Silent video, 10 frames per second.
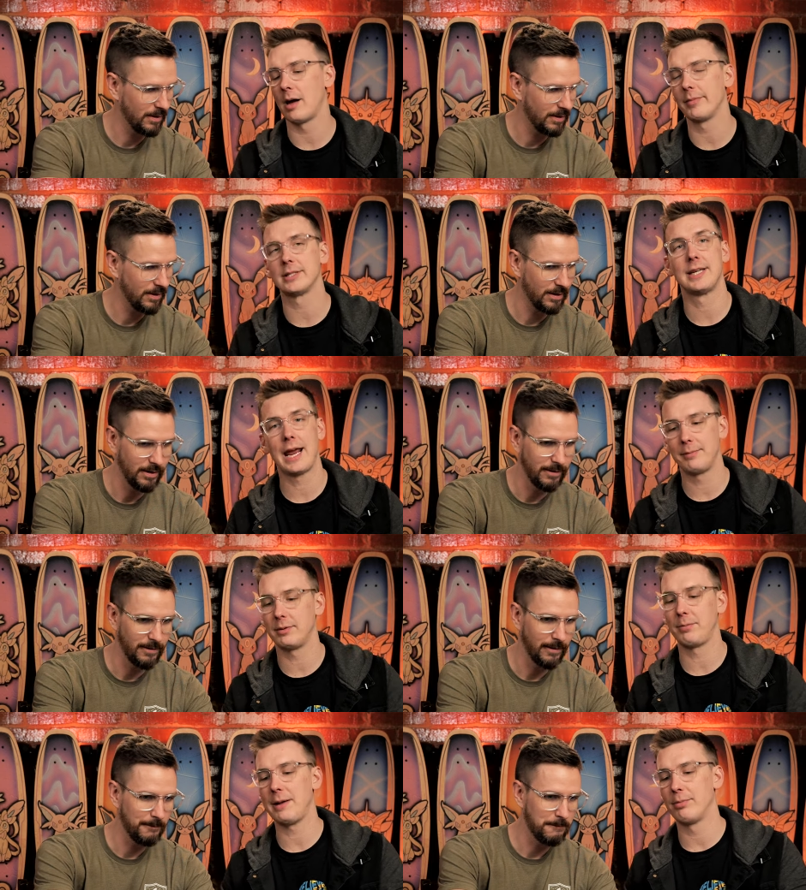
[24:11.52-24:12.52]
Speaker 1: dumbest
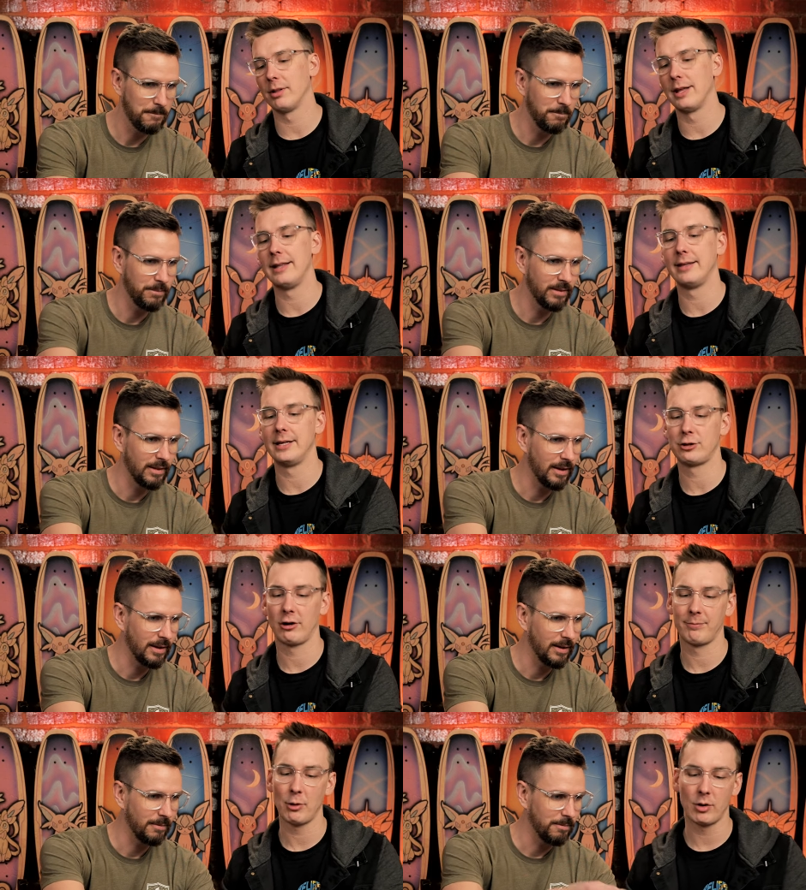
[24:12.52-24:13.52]
named people in the
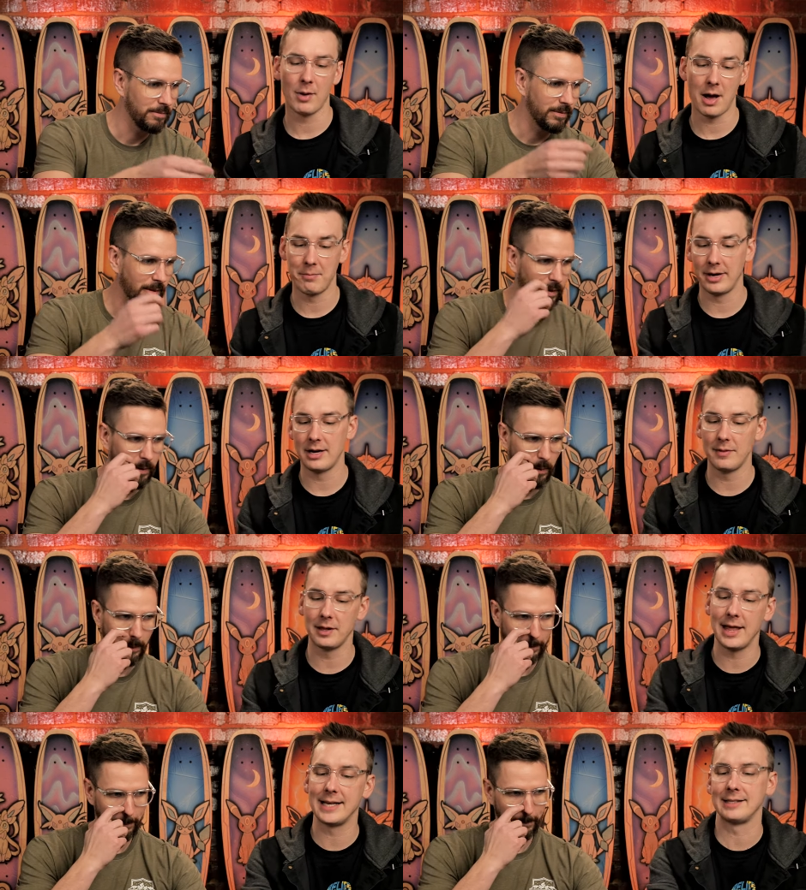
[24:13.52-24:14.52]
history of Pokemon, but
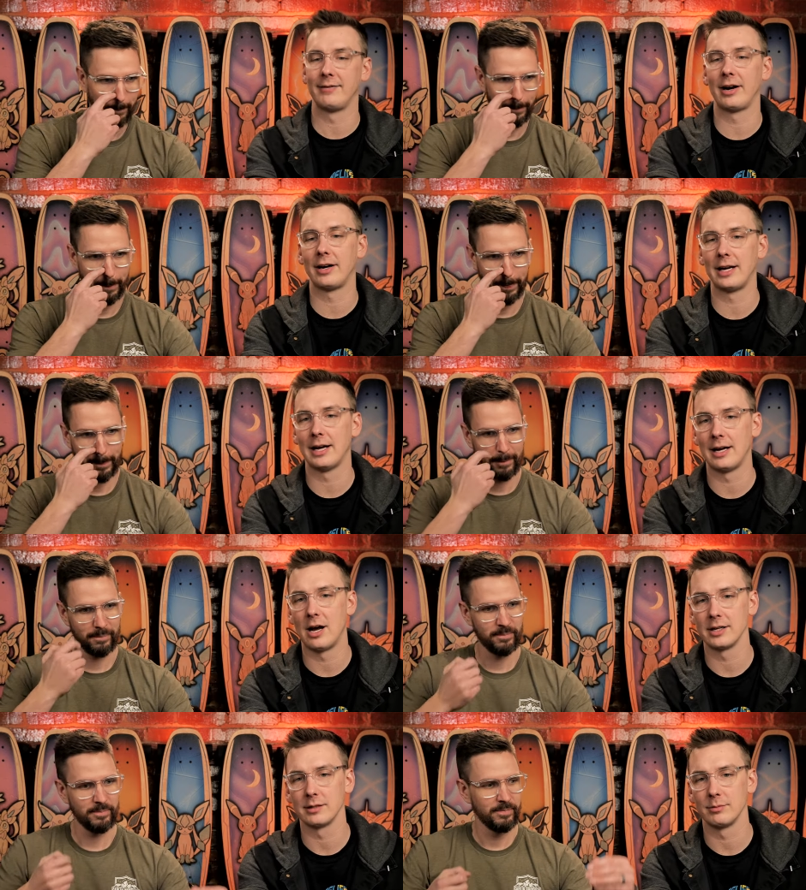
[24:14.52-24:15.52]
nonetheless, a very uh,
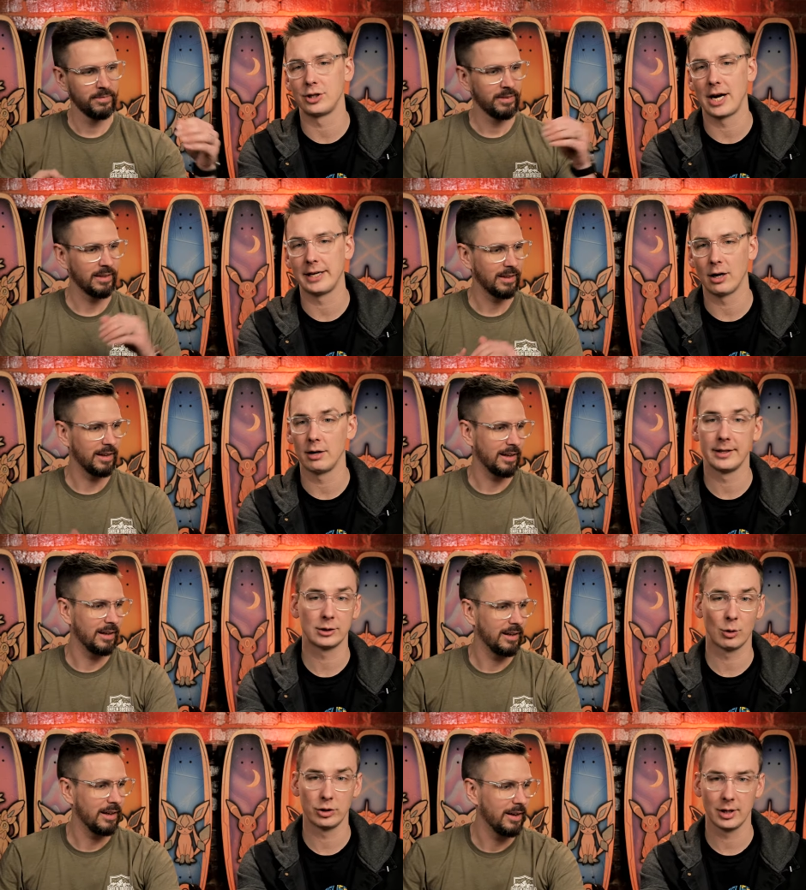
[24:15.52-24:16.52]
awesome shiny card
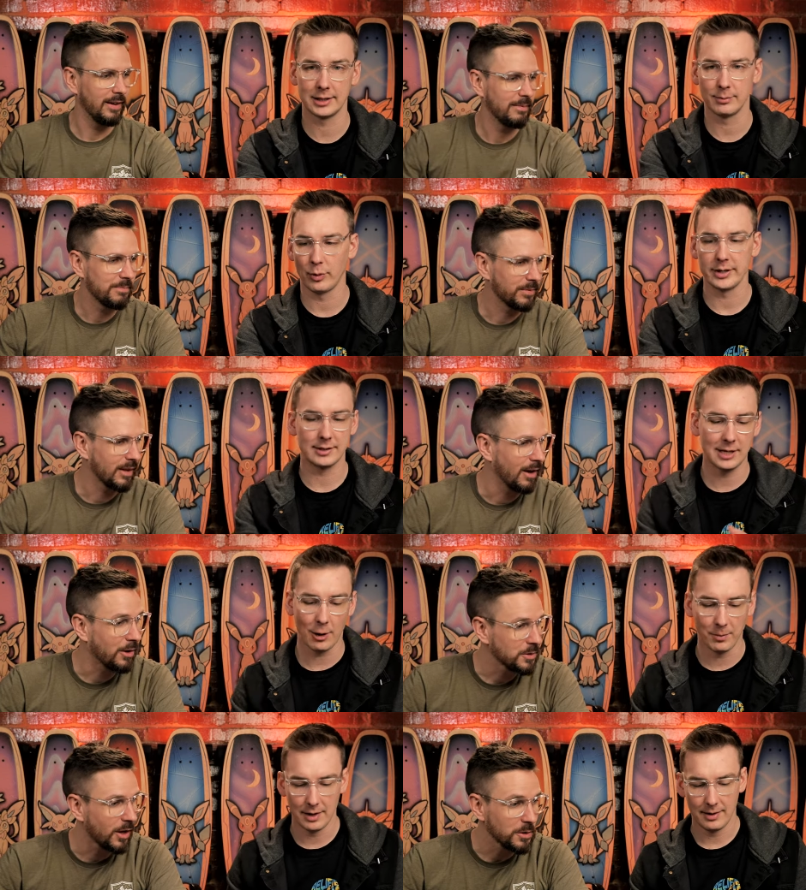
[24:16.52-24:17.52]
that scored you lots of points. So
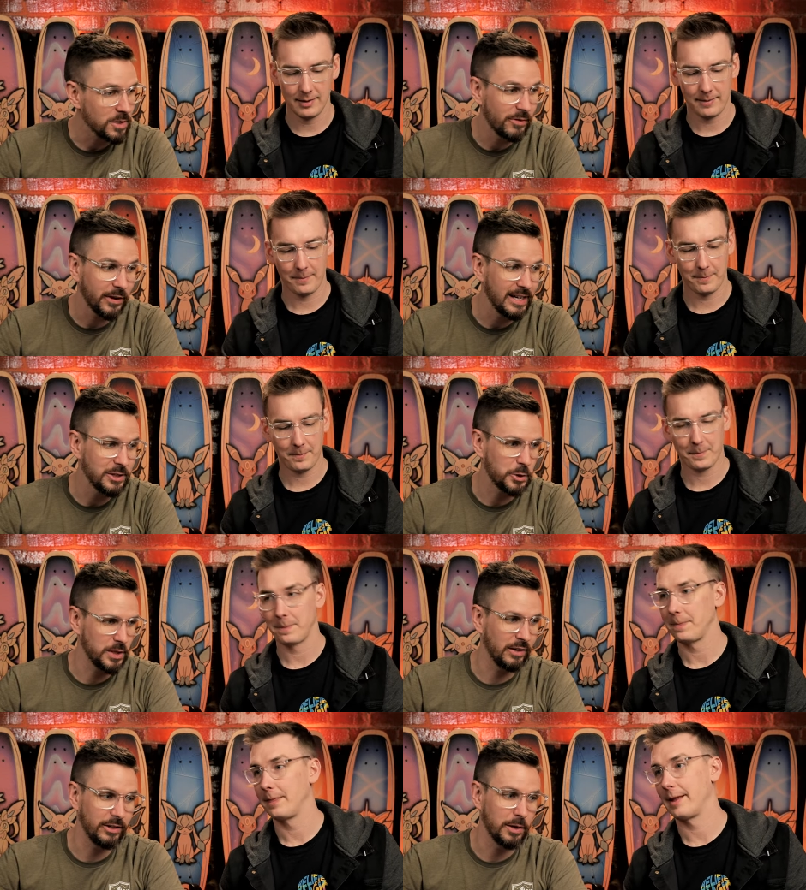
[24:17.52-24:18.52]
Speaker 2: also very
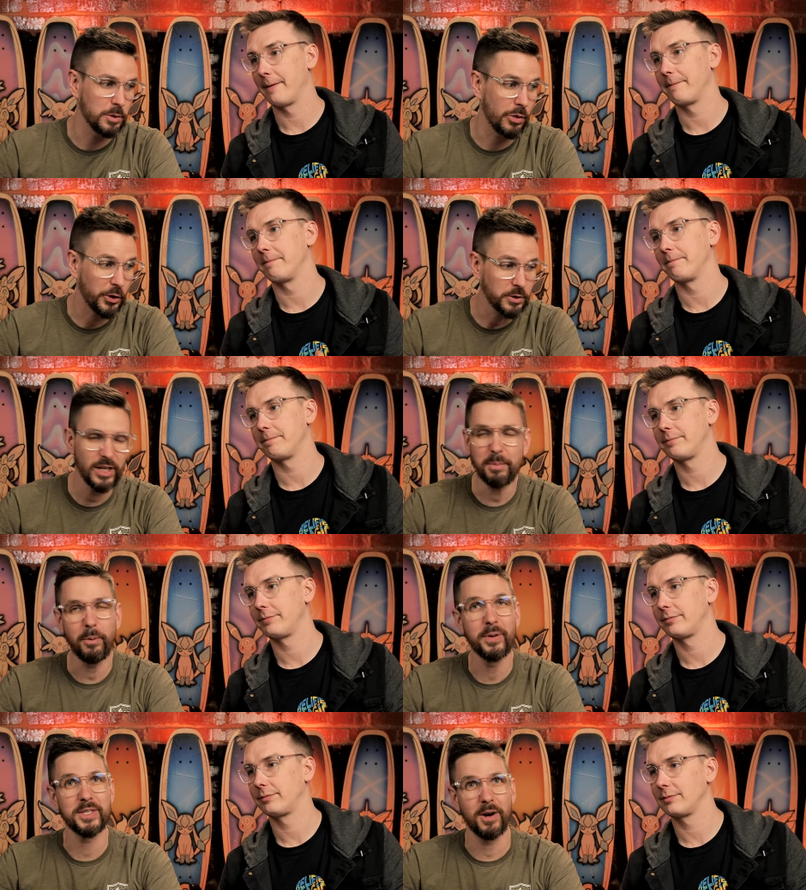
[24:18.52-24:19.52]
interestingly though, so 13
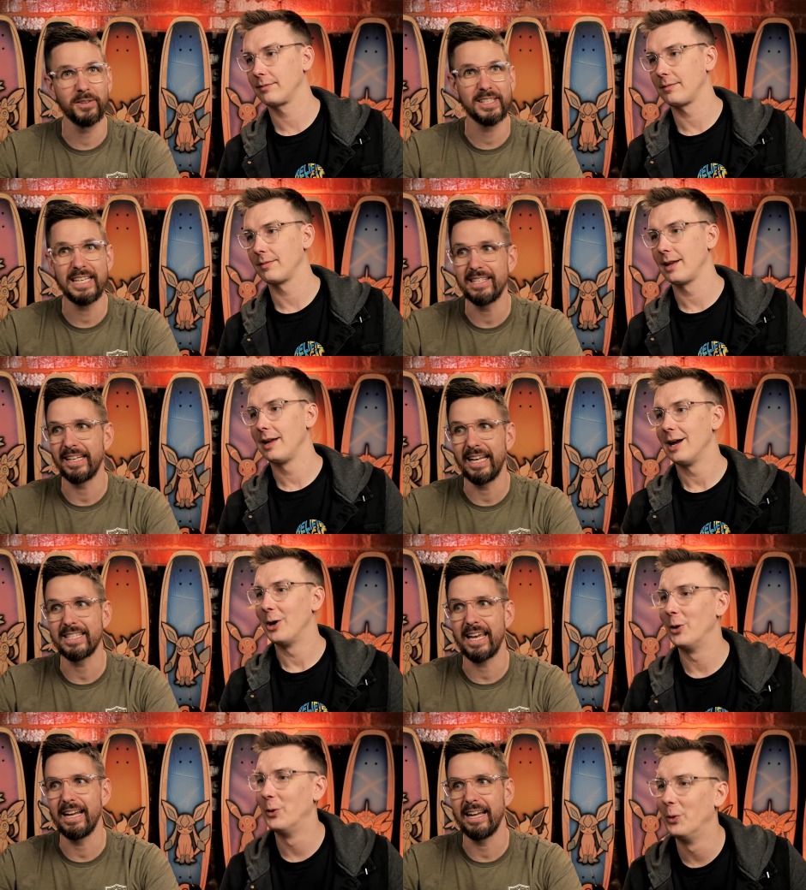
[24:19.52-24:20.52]
points on the season
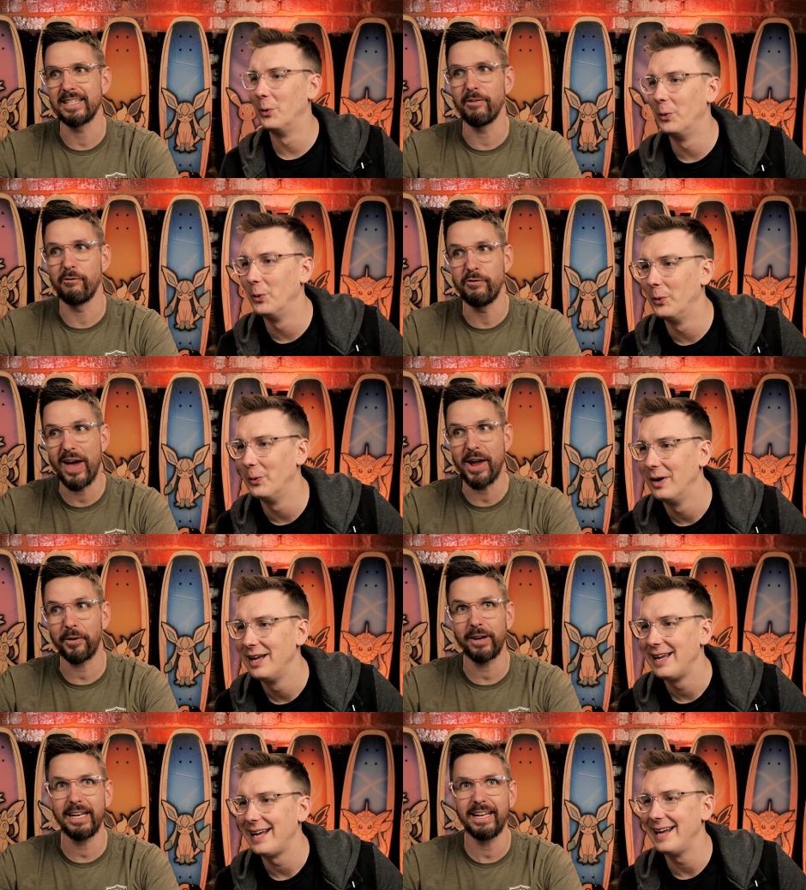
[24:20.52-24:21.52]
is a Ooh, is a
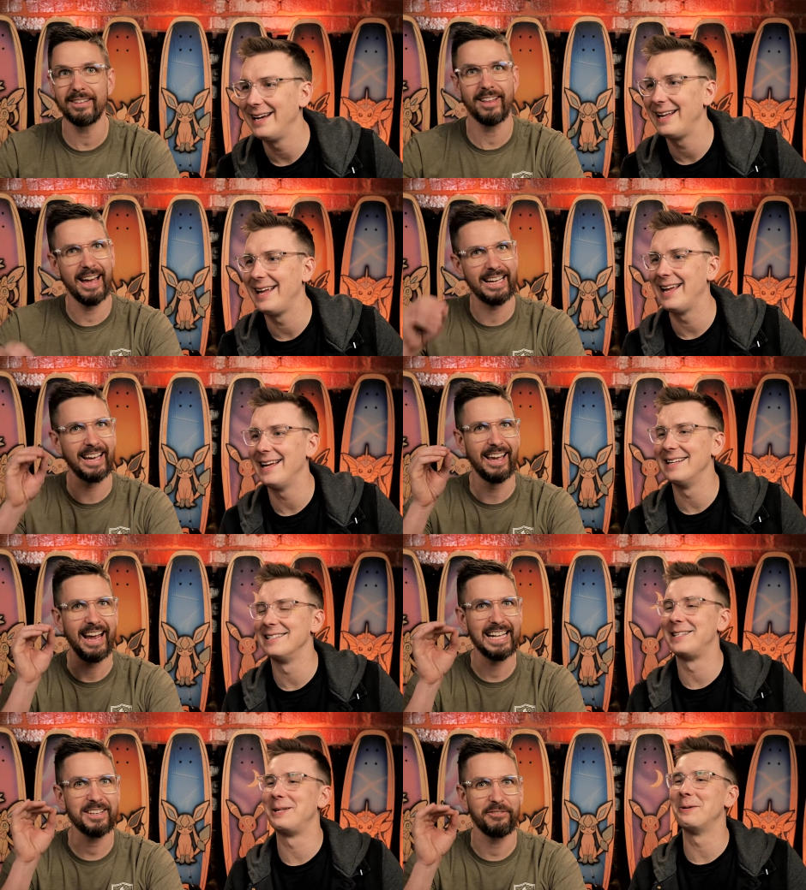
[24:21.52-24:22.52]
very it like
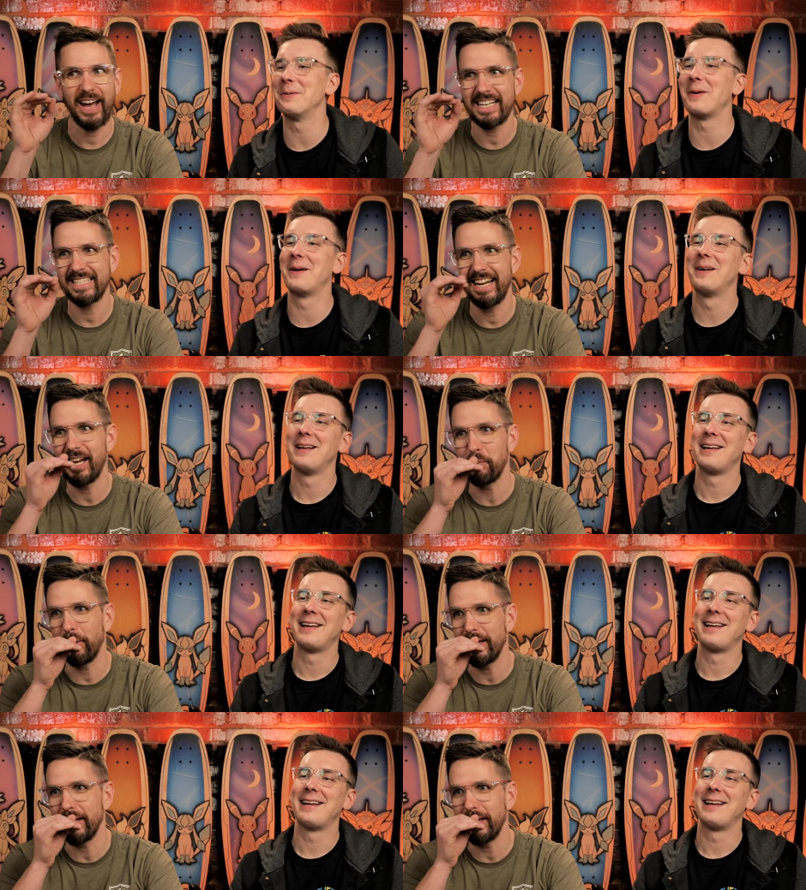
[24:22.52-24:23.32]
is. it's you, a fascinating